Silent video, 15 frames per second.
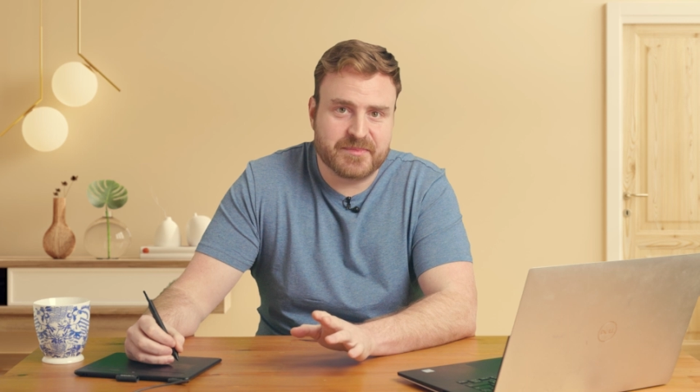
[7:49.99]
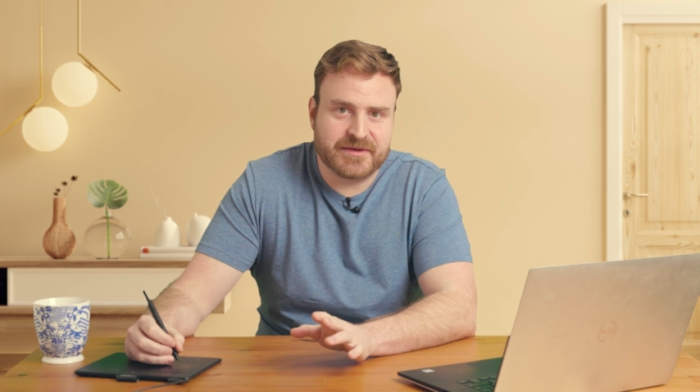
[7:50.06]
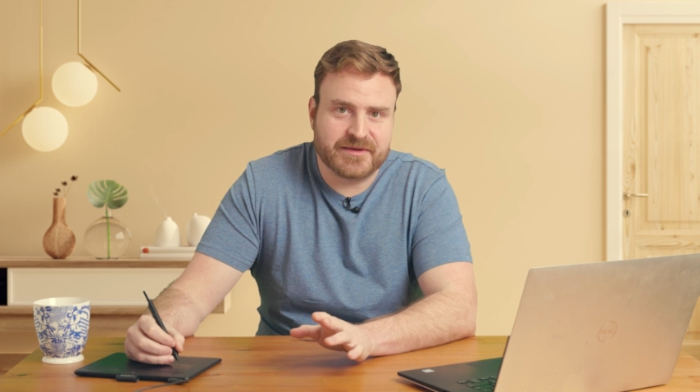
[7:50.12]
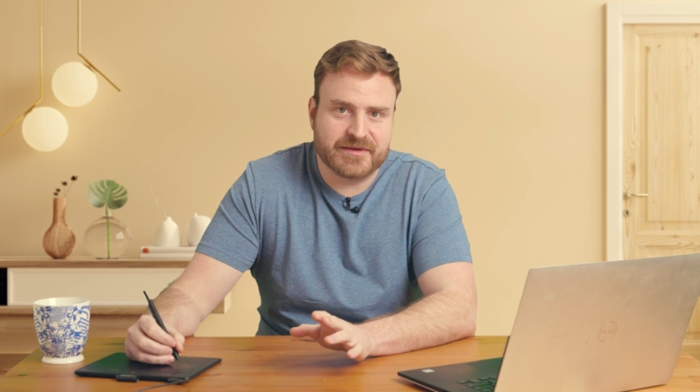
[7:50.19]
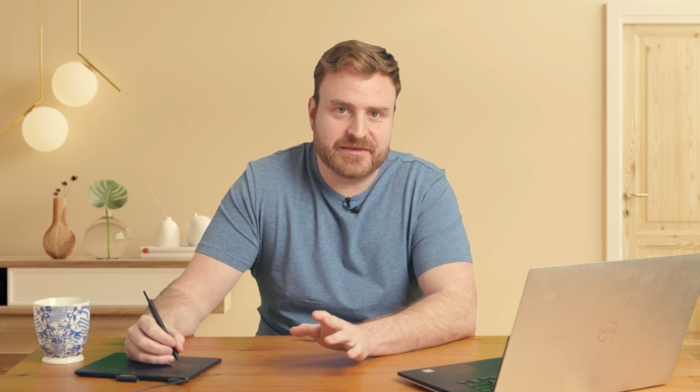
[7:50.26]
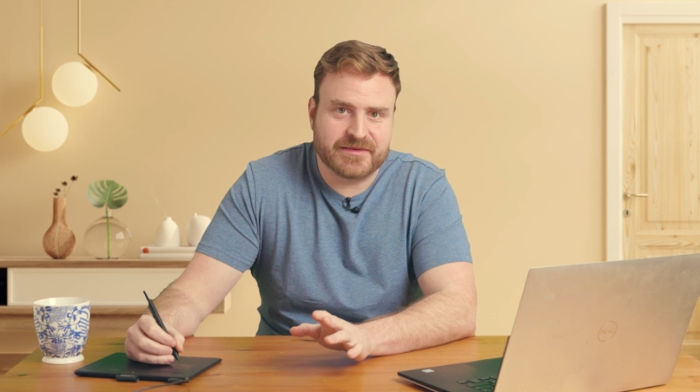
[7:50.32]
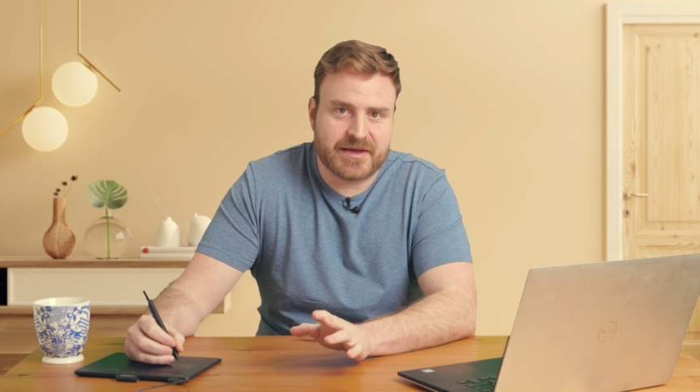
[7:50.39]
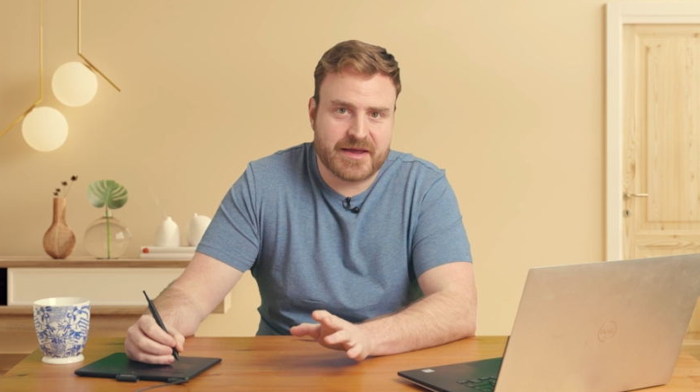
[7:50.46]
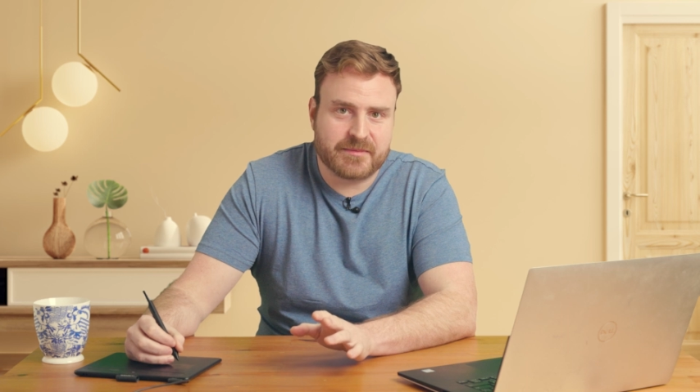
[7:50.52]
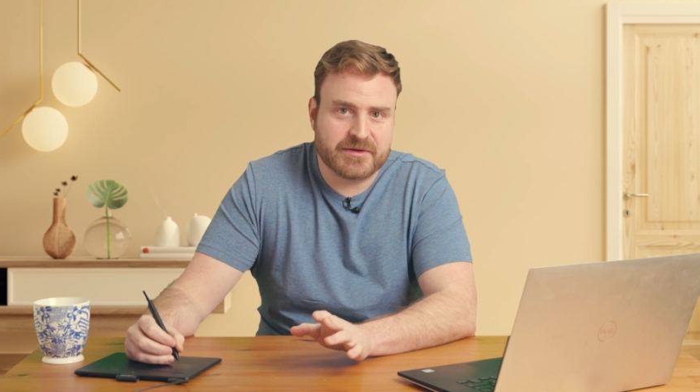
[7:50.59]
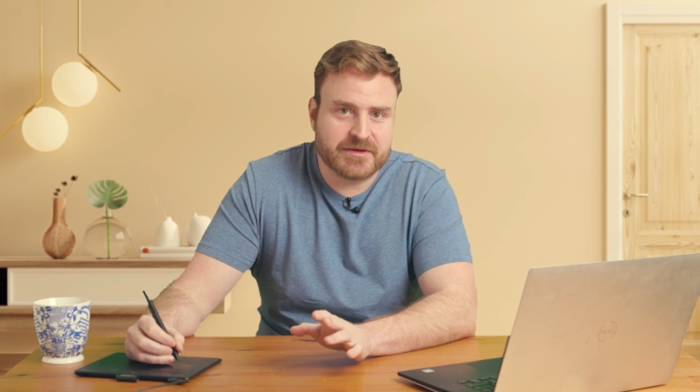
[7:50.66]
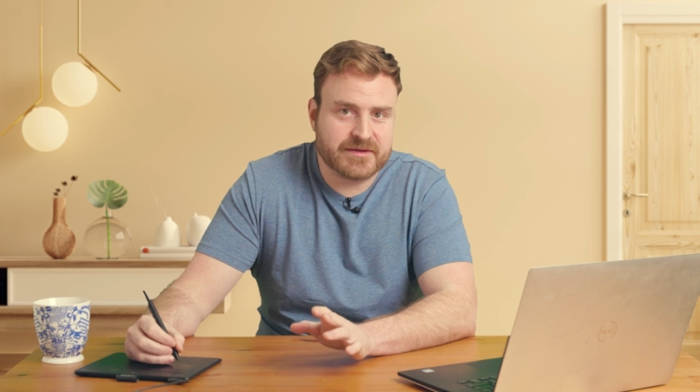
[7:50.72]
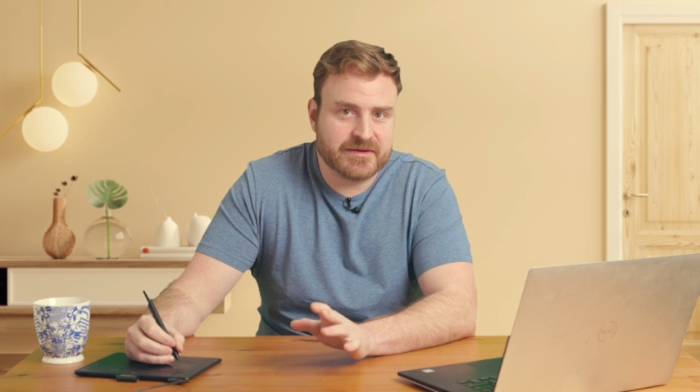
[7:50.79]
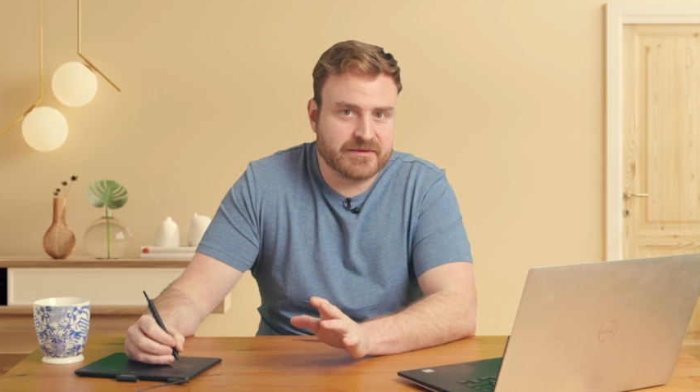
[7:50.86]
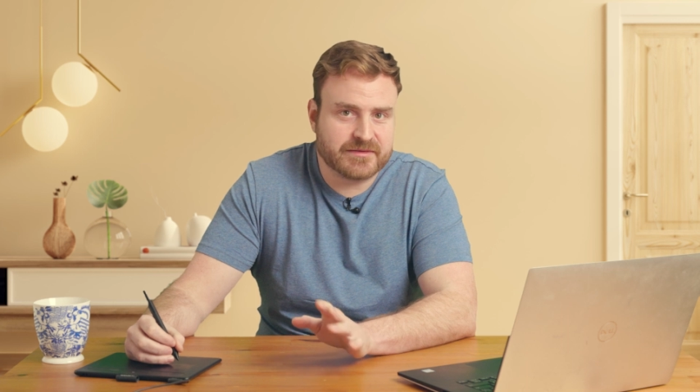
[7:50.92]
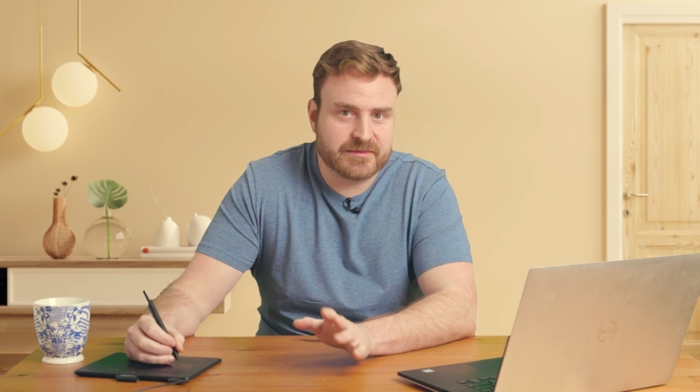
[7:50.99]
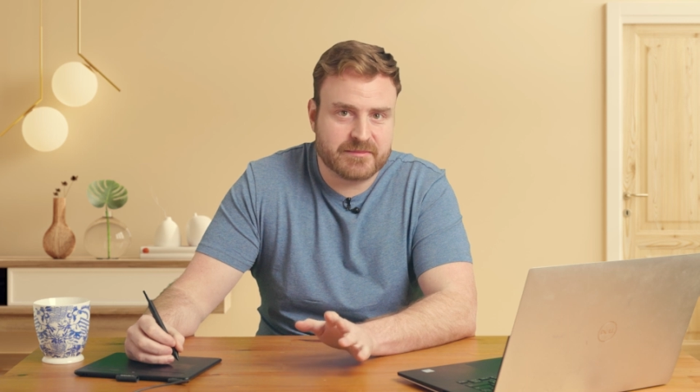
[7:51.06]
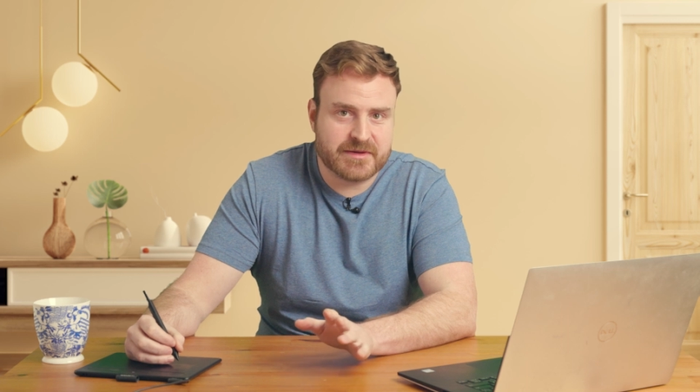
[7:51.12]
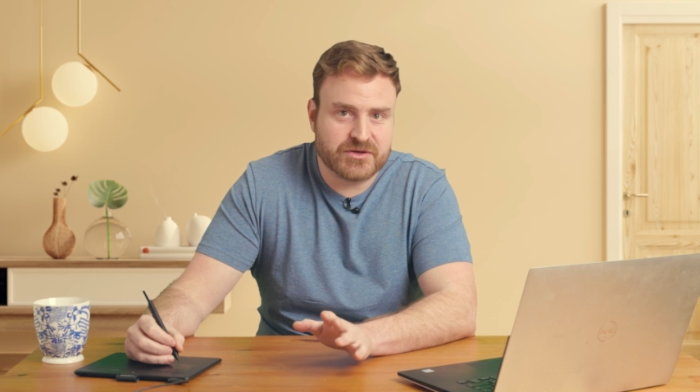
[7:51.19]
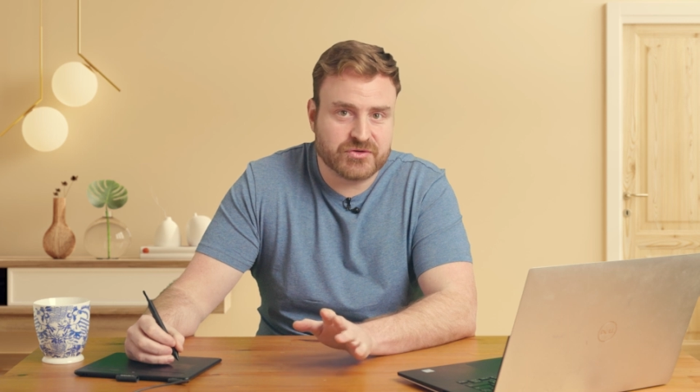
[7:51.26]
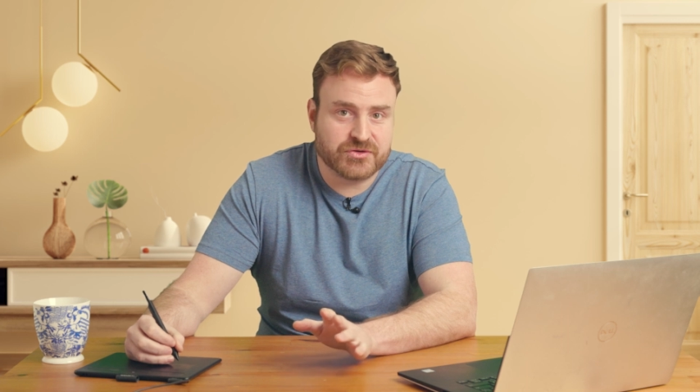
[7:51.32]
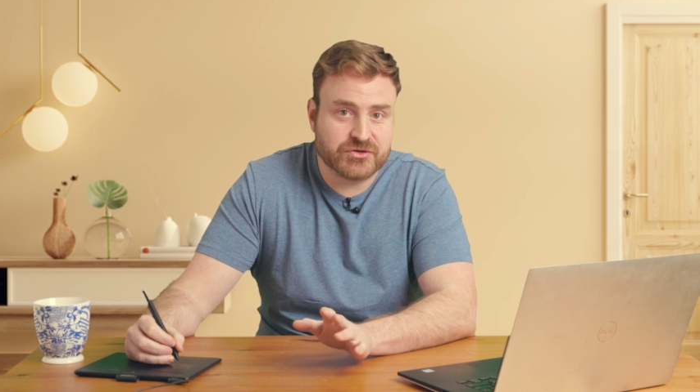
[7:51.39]
because I'm going to need some
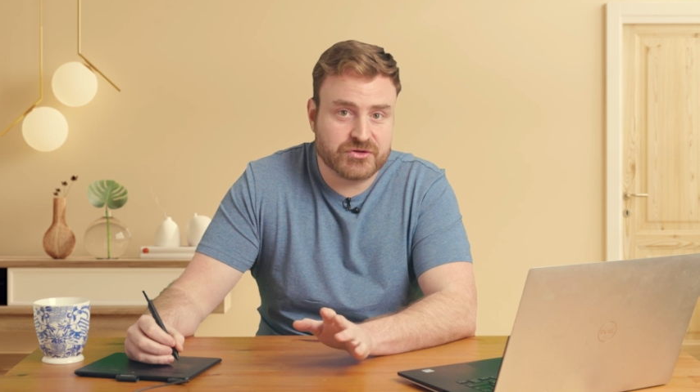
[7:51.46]
major